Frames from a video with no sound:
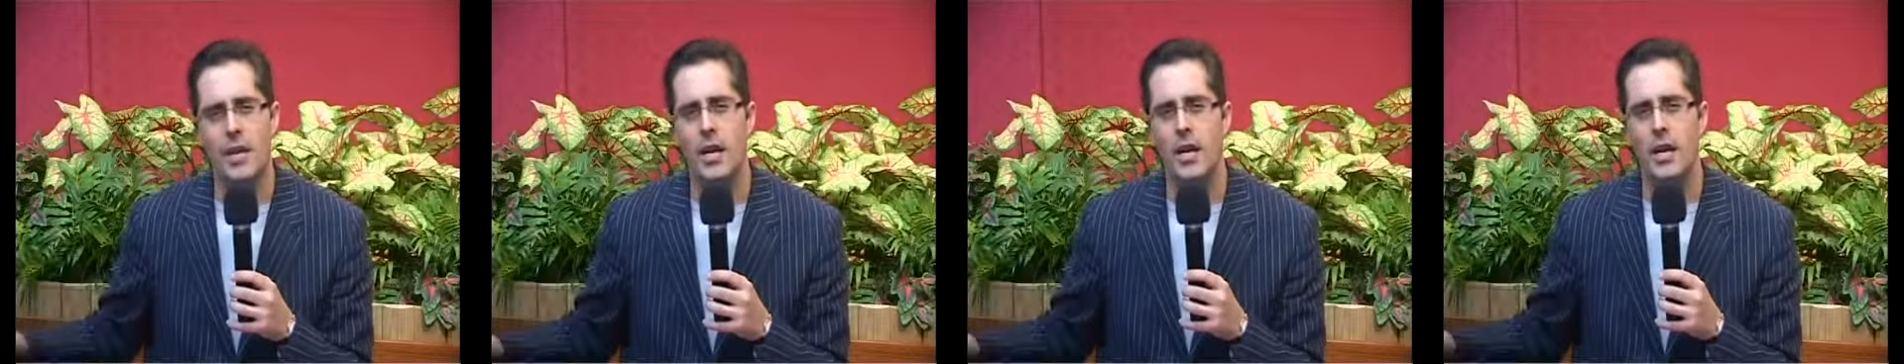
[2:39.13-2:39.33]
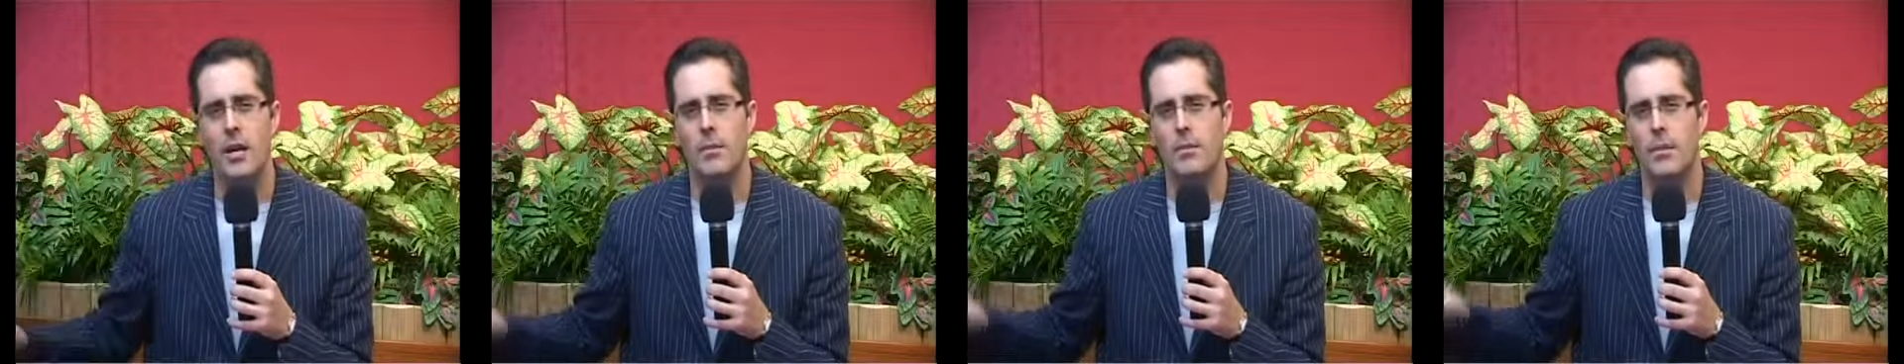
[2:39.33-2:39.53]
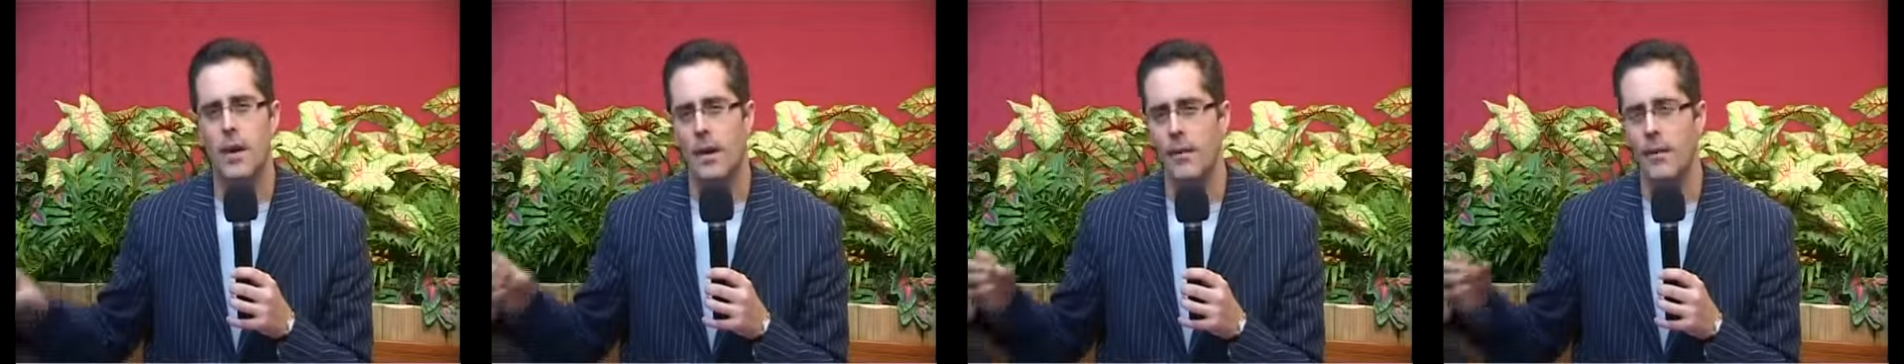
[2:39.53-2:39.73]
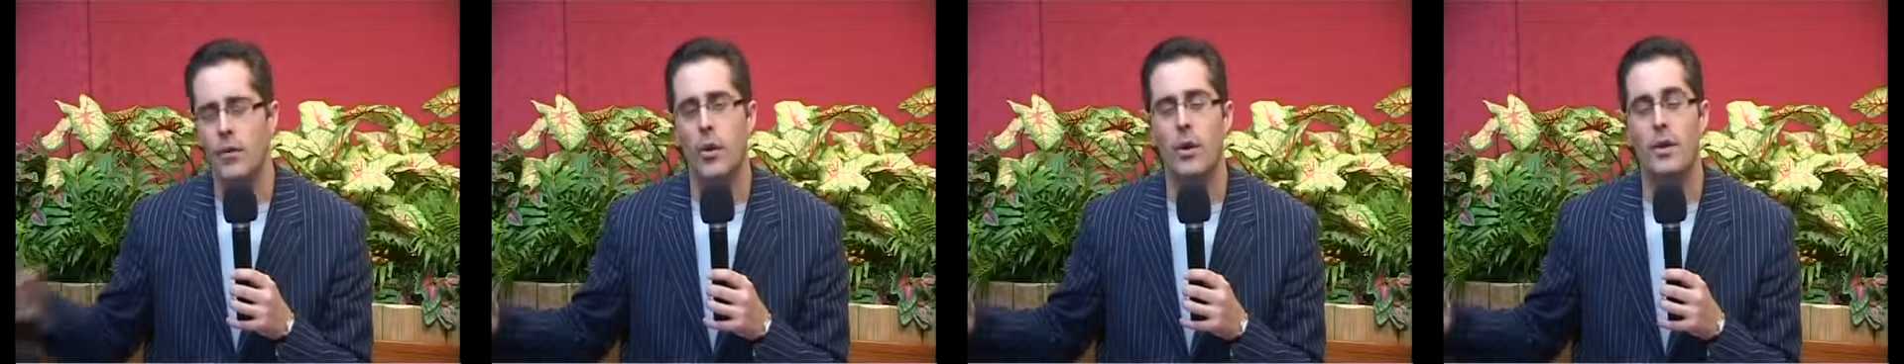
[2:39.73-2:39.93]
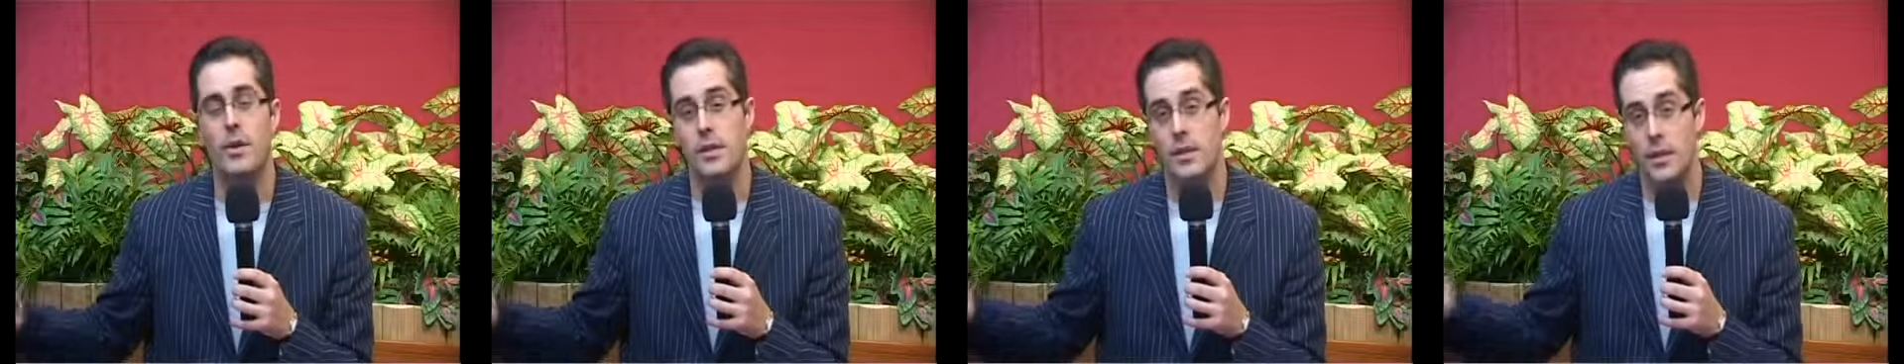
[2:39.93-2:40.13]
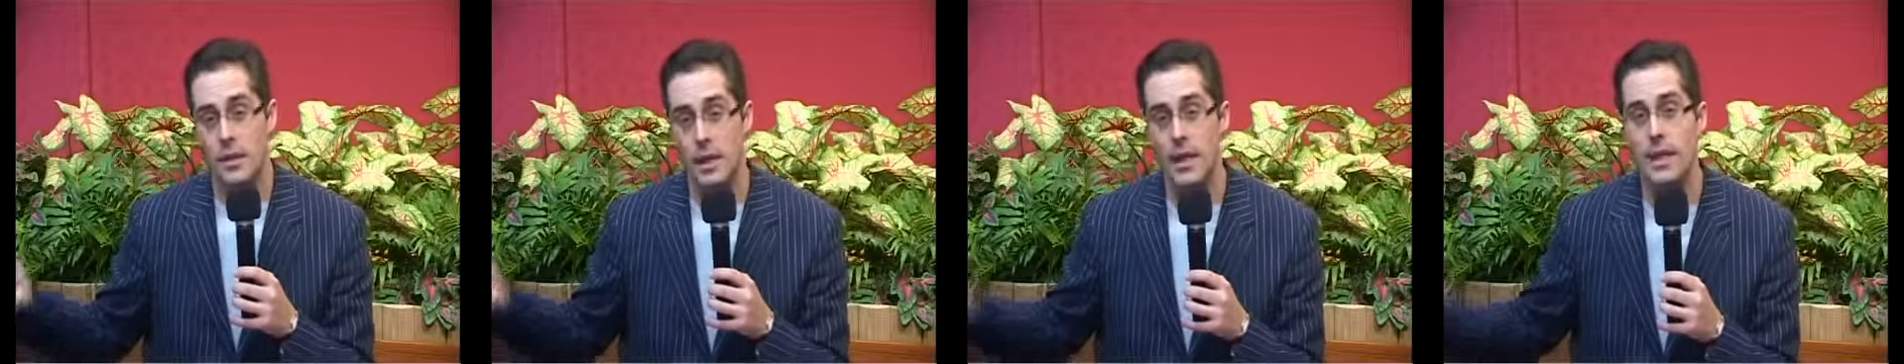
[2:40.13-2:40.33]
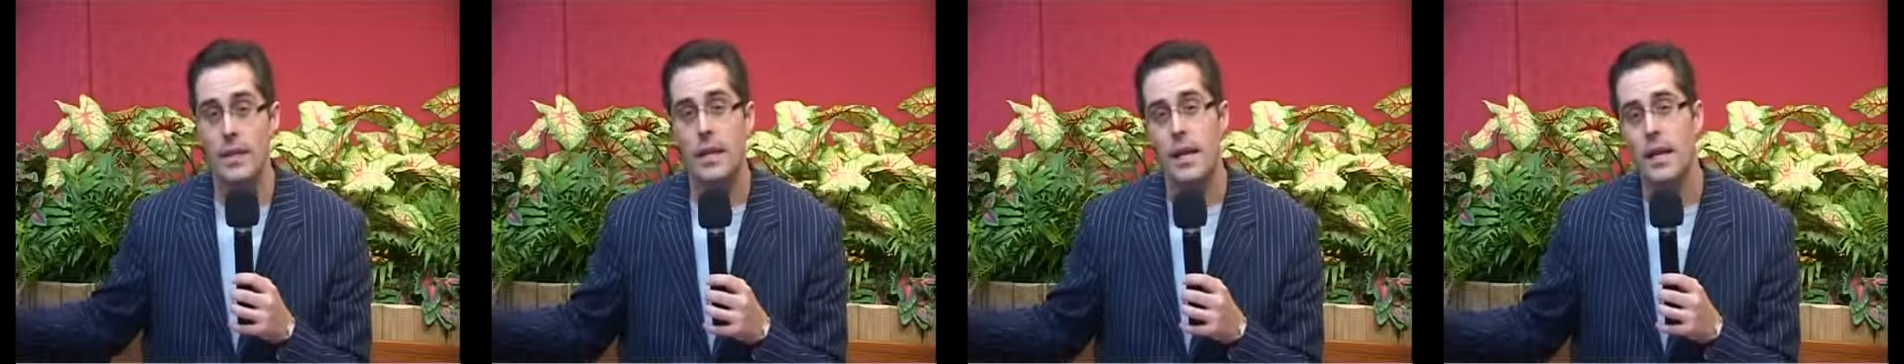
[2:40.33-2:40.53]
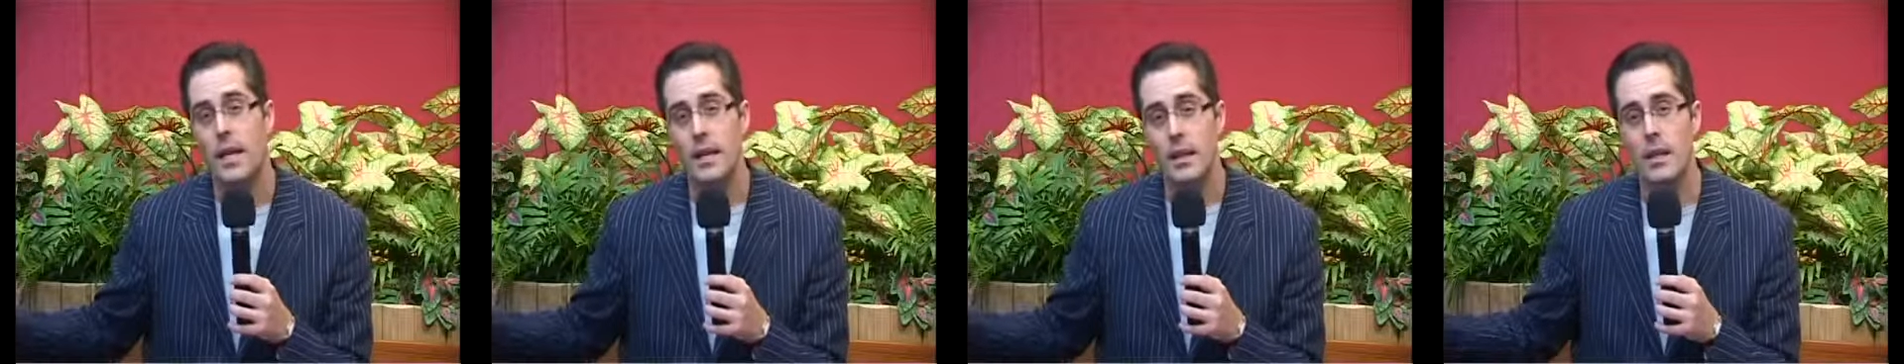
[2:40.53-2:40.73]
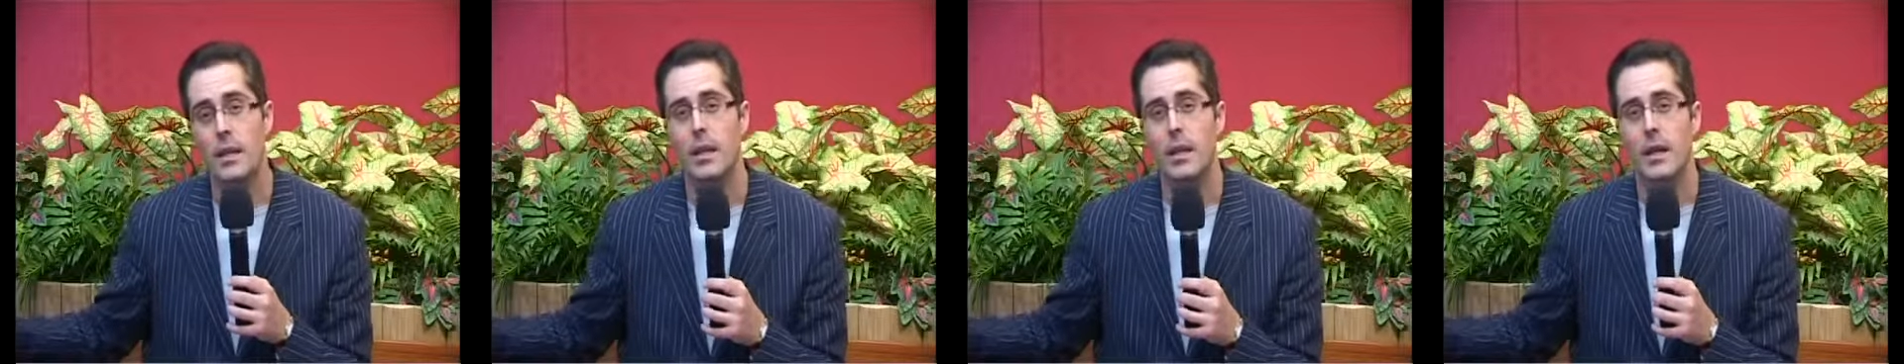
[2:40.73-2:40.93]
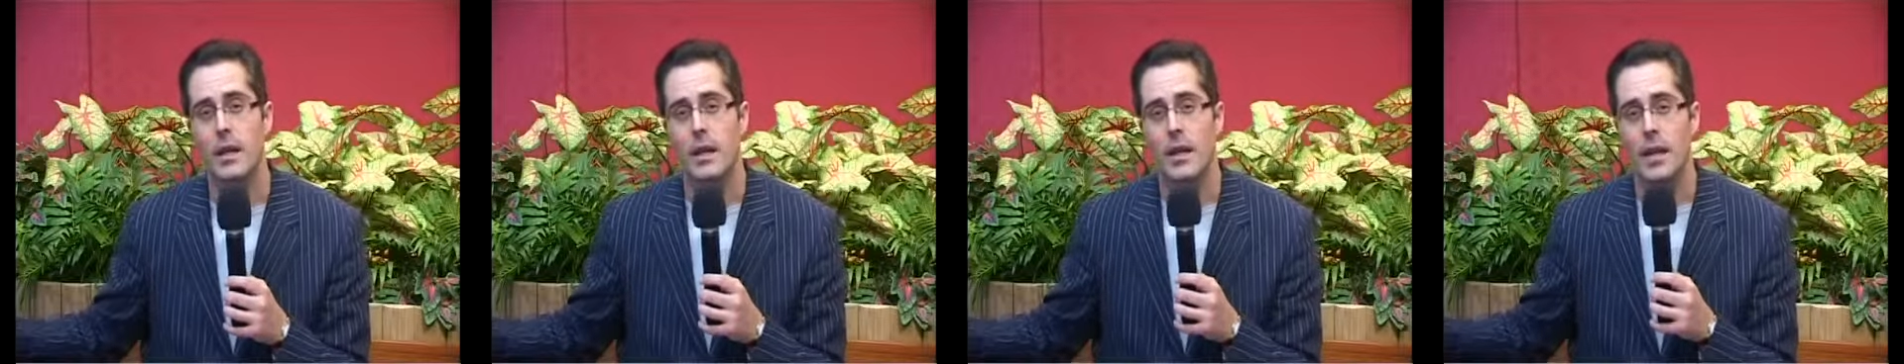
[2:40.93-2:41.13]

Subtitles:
him. And of course, he did